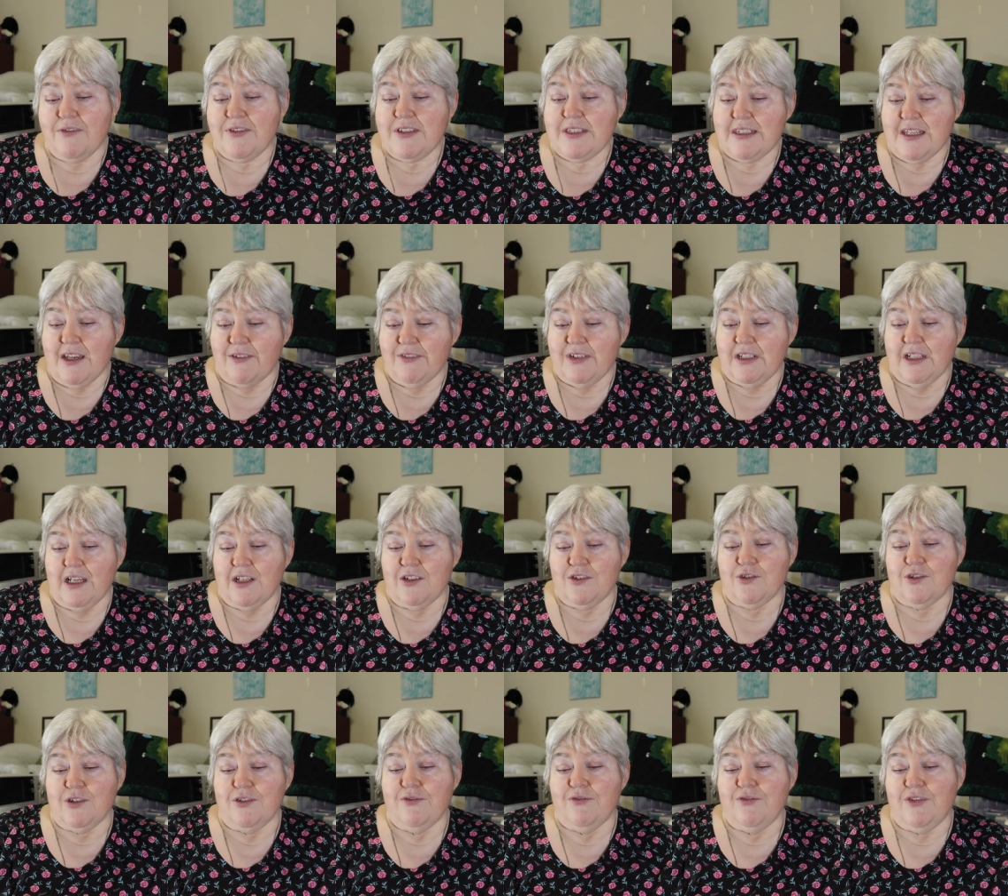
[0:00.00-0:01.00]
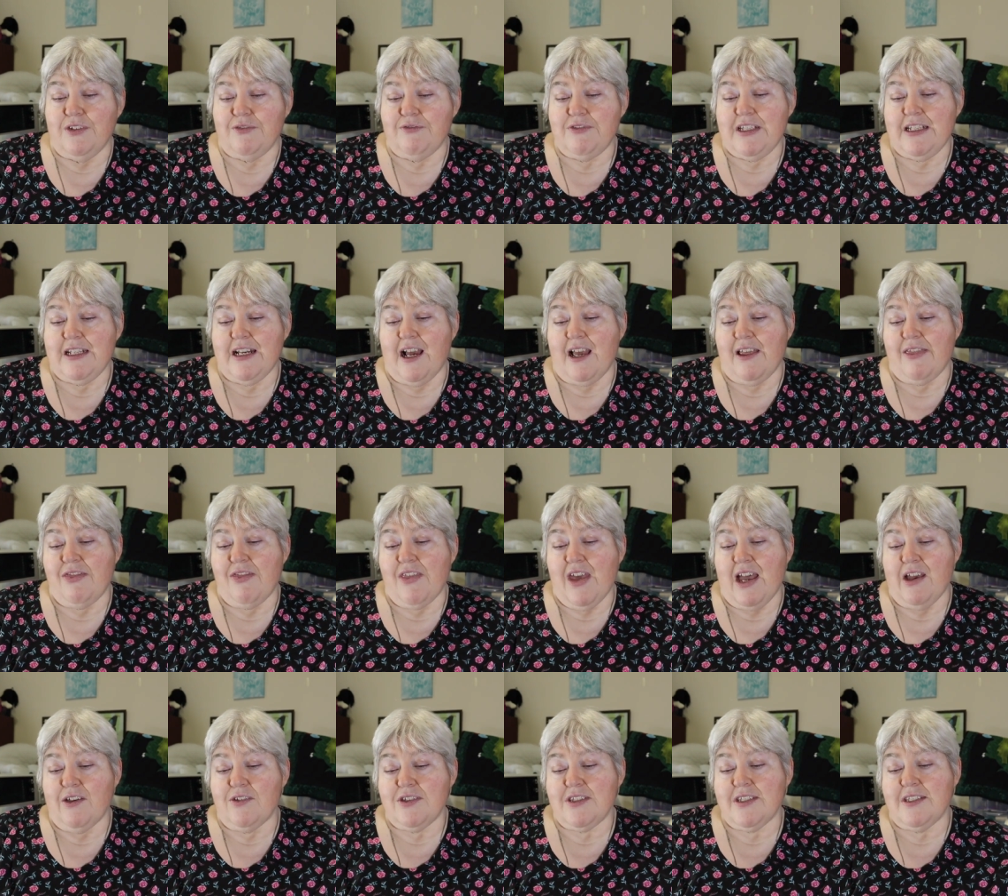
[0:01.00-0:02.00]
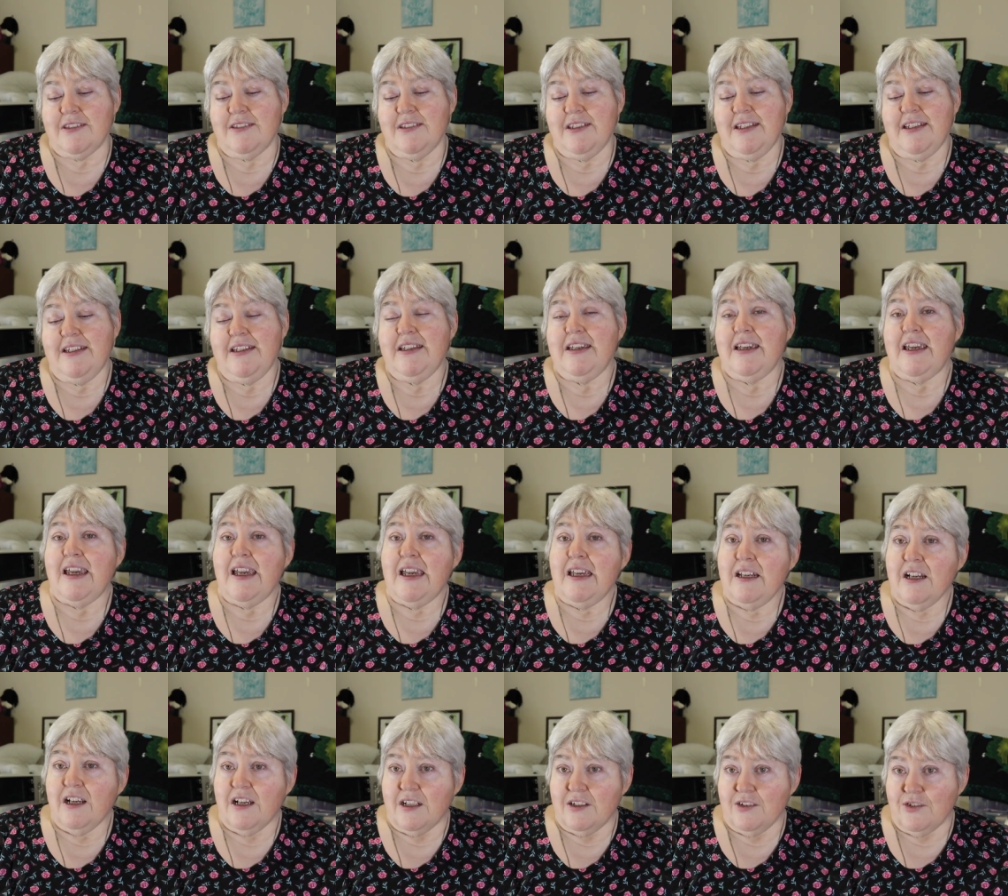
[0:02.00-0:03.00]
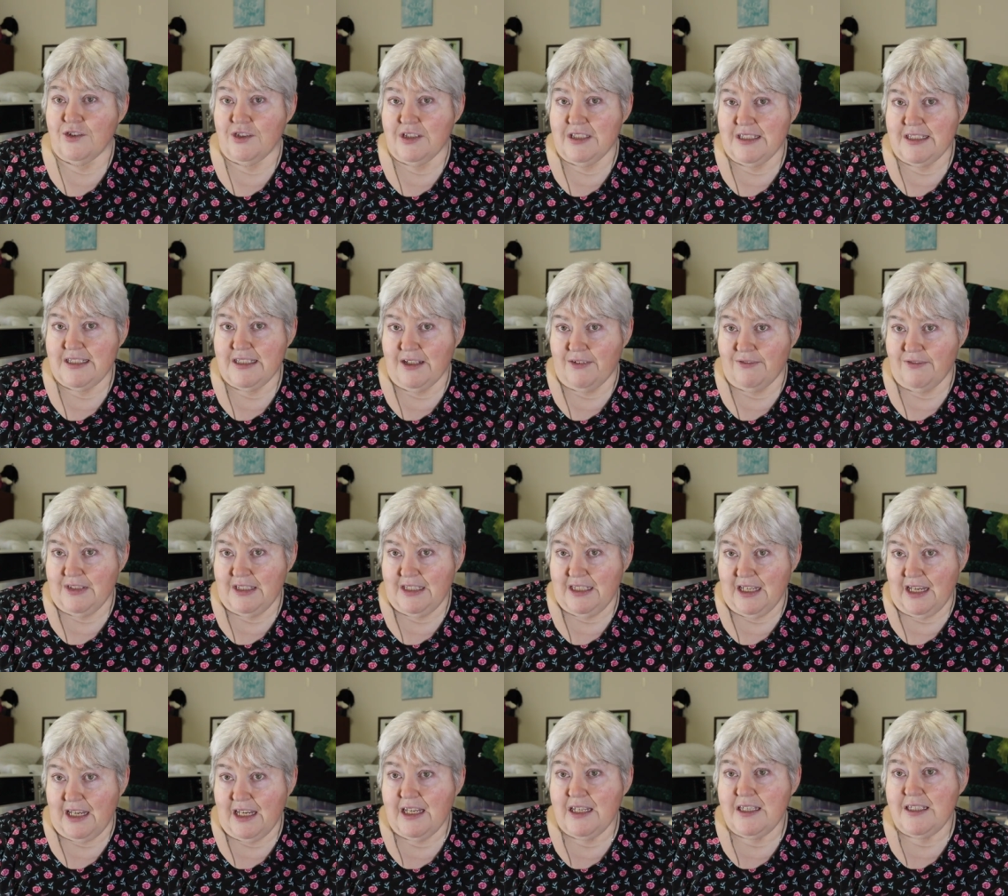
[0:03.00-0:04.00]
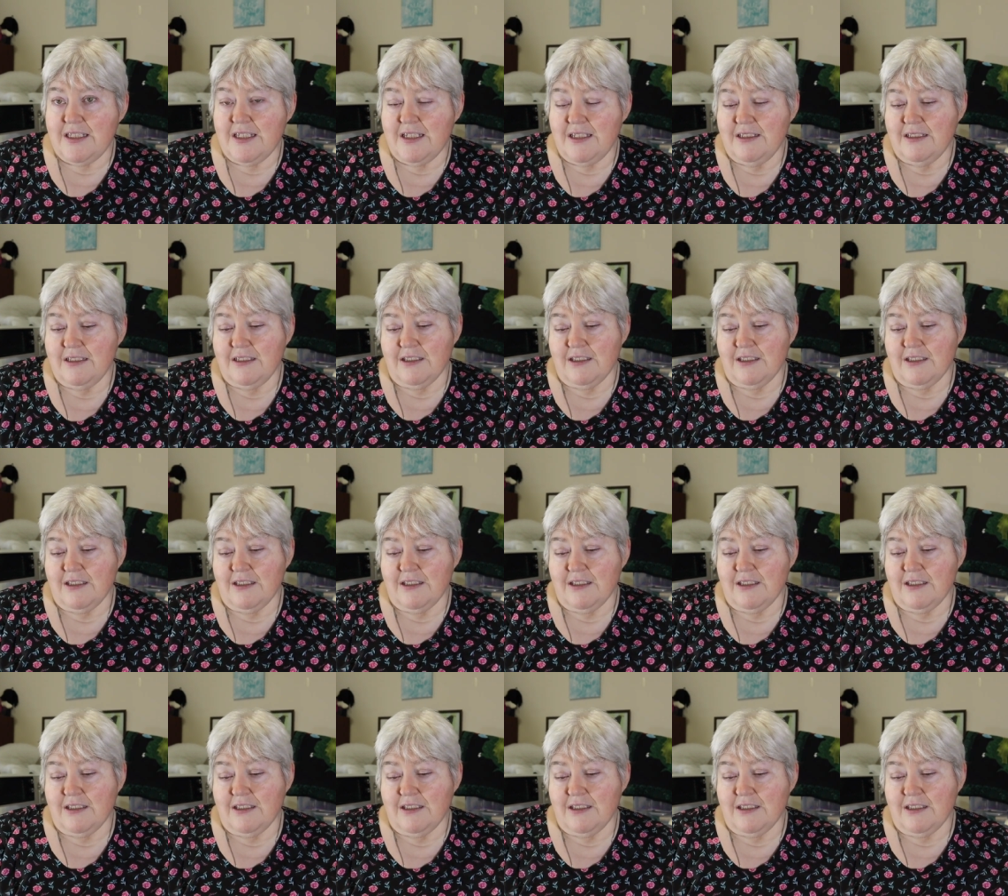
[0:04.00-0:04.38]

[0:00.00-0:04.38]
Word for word: $759,878